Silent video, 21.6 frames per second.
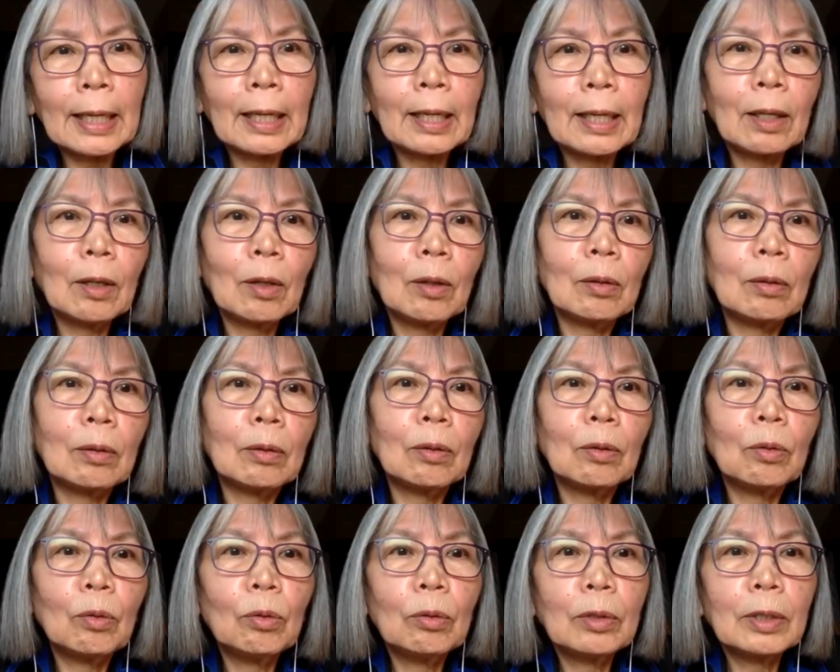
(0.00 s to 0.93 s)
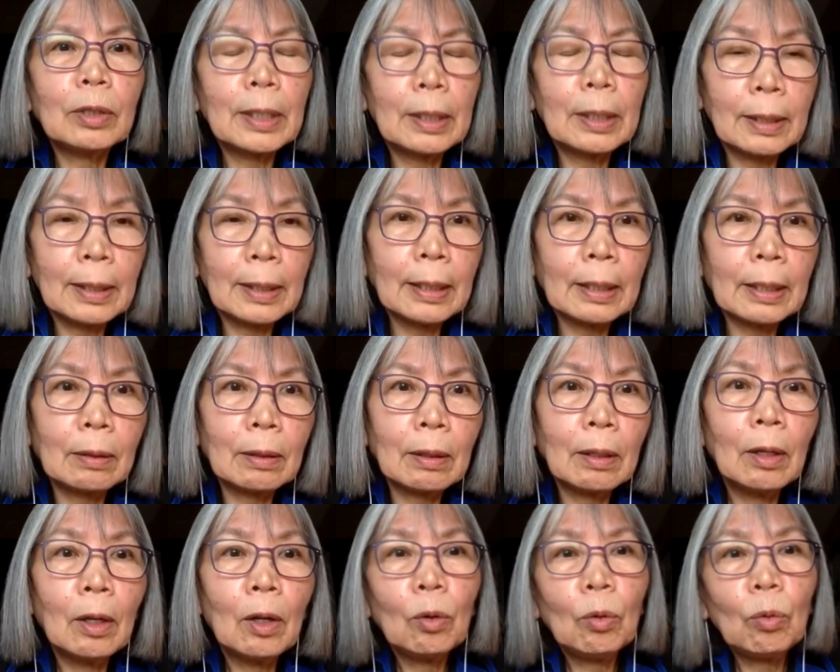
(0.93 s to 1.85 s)
tell, to tell,
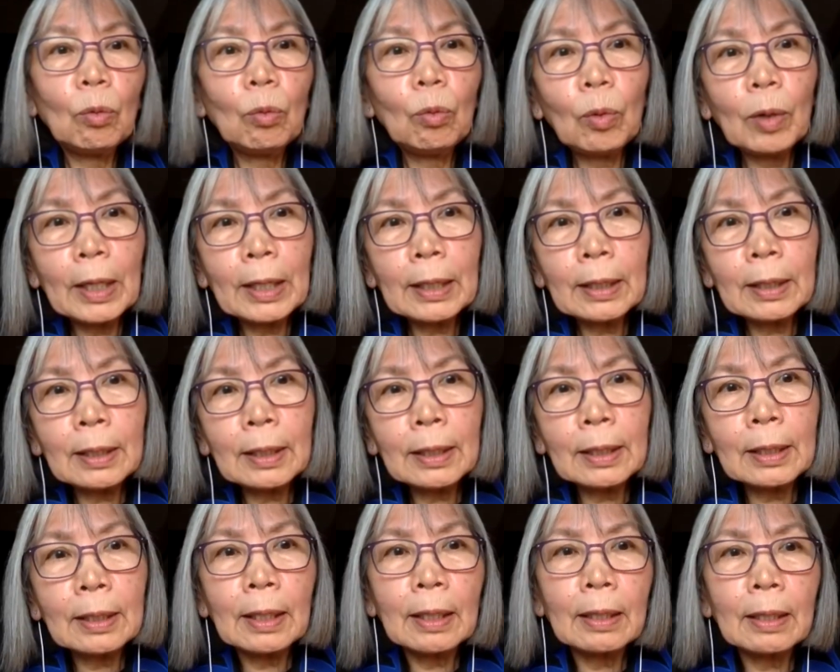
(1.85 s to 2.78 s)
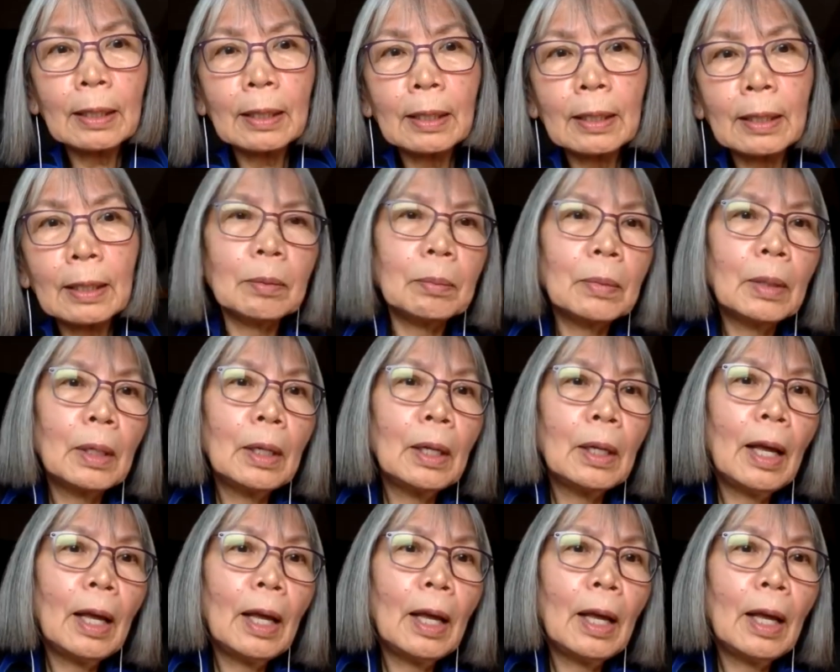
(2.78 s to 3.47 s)
when to tell them,